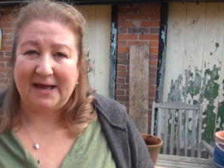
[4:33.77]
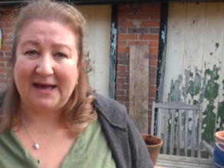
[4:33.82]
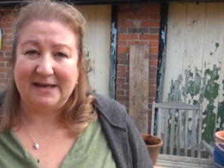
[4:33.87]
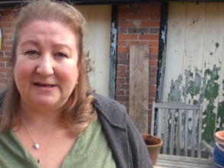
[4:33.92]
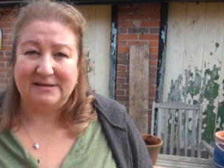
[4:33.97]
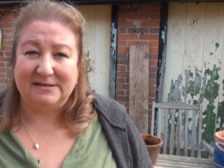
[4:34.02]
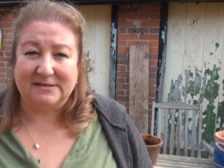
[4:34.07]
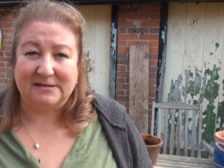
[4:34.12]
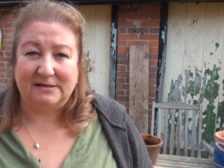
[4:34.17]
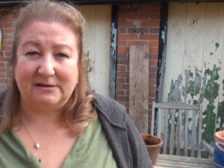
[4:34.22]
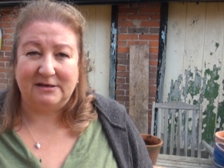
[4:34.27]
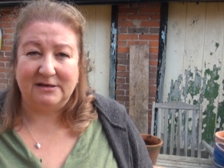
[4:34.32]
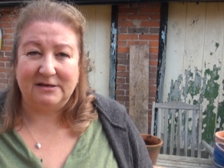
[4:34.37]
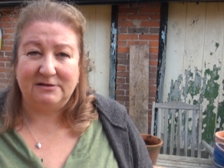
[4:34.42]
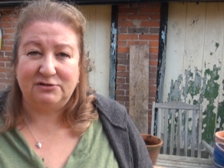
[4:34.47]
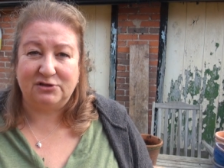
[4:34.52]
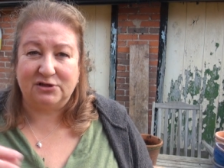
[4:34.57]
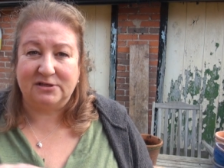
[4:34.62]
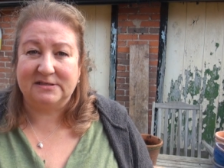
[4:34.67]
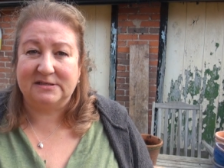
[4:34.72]
and I
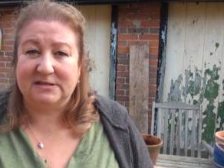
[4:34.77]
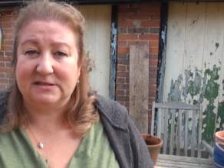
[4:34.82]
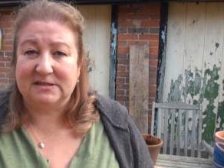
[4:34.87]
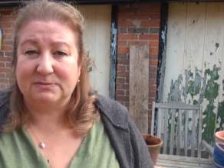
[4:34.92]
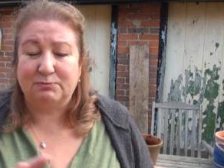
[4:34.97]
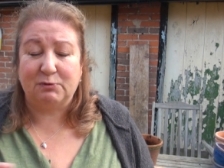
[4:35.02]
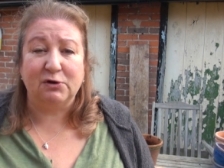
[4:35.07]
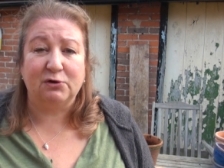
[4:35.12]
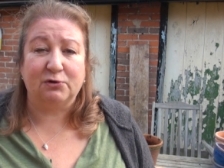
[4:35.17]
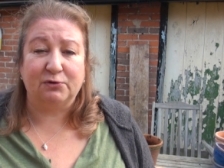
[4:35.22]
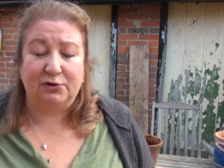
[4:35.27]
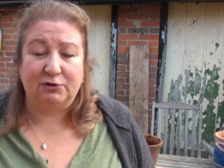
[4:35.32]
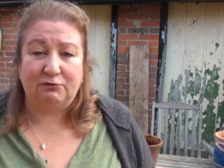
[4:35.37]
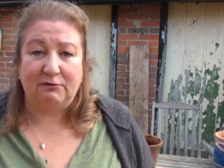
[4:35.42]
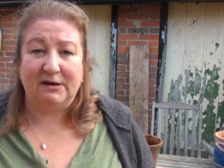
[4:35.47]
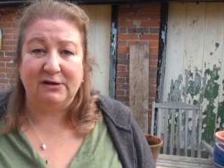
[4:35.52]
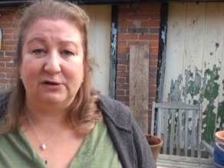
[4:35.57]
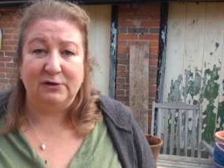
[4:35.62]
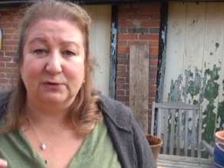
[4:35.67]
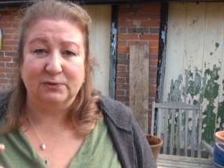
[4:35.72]
just sprinkle the
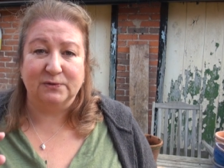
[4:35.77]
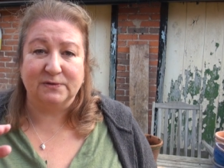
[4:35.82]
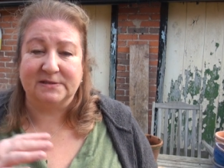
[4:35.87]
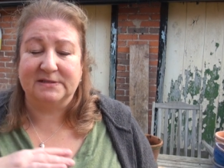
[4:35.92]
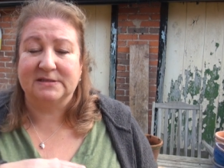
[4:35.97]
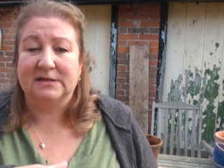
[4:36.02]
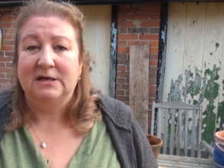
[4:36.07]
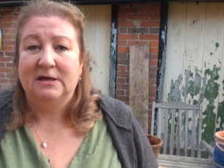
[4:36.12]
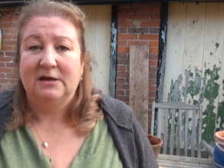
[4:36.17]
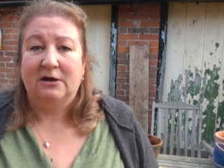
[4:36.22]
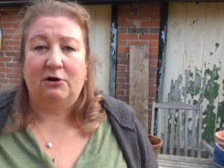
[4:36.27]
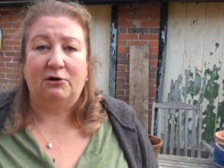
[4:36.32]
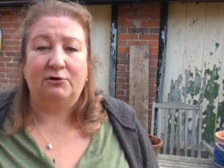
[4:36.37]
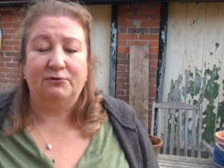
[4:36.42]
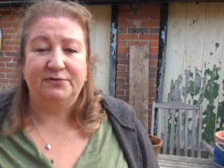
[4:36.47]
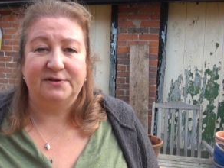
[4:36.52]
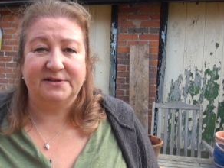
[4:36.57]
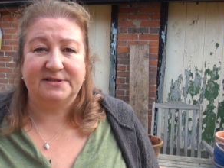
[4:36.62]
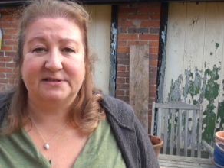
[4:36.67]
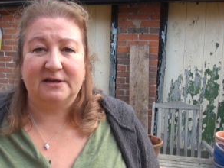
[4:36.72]
granules
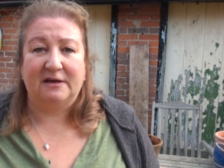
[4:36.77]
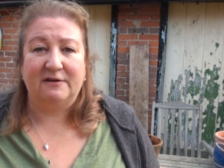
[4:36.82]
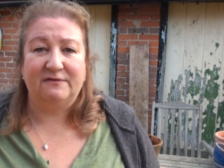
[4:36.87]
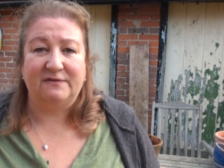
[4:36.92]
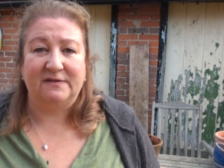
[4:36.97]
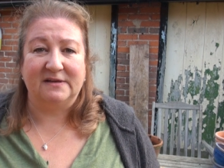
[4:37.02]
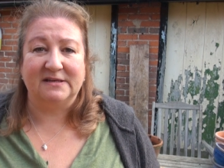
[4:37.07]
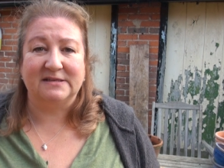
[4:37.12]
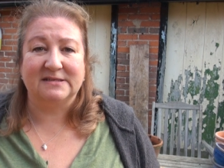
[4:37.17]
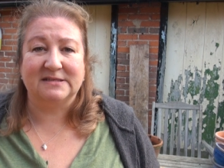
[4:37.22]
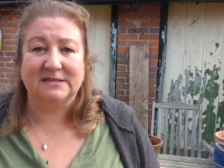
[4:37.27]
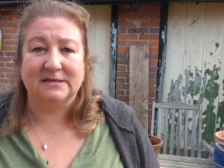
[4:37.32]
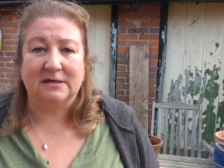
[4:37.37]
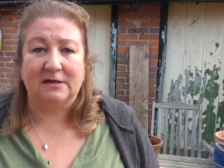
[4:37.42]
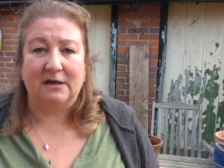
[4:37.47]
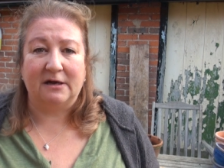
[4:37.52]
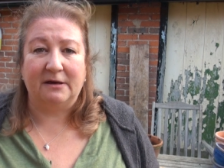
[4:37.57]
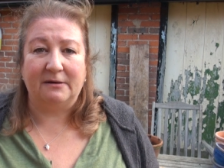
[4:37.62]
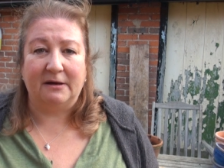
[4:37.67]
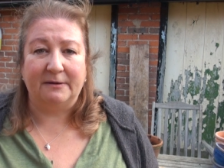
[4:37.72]
on the surface
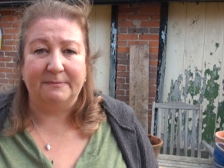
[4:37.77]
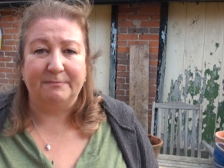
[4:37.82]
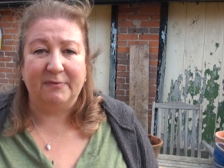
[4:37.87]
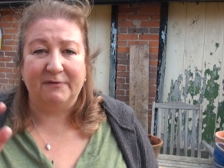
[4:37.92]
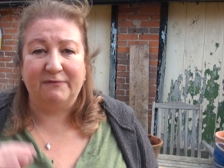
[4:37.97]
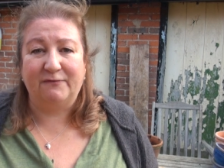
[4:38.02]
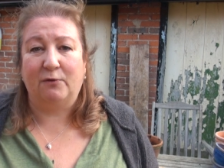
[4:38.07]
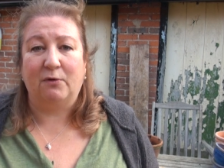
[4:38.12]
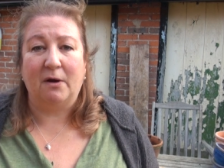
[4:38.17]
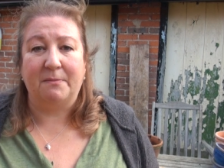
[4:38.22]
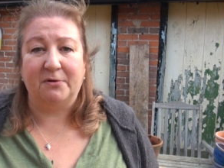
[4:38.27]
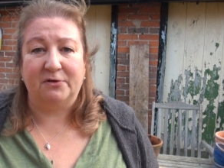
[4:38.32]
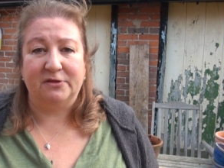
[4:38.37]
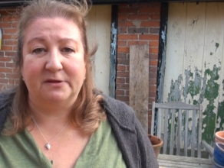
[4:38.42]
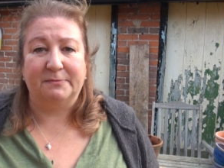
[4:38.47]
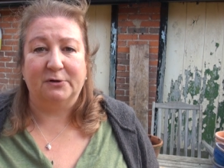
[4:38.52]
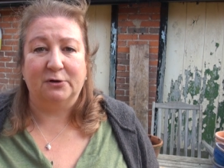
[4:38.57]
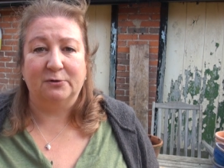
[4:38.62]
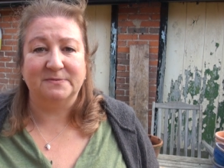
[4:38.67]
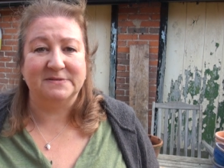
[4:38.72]
um, before I put
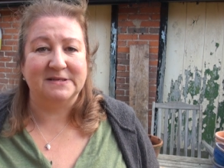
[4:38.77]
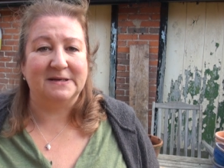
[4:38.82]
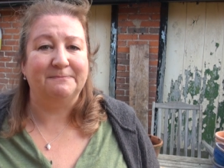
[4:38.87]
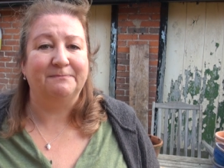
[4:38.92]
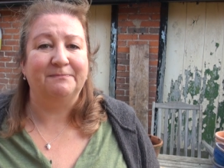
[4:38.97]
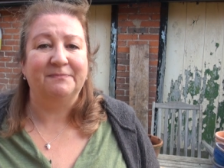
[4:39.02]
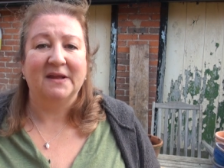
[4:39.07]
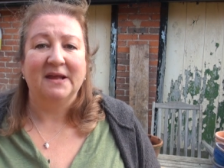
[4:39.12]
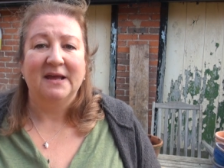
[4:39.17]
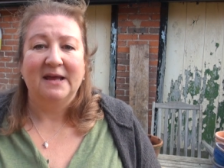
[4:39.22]
the bulbs in